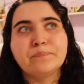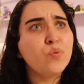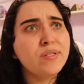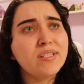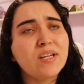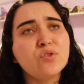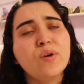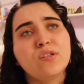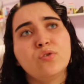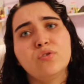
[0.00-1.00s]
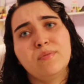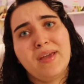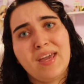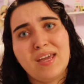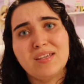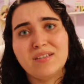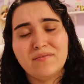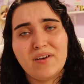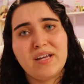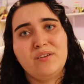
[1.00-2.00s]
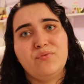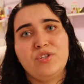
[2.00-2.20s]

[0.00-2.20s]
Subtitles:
What did I do? I told him, hey, is it fine if we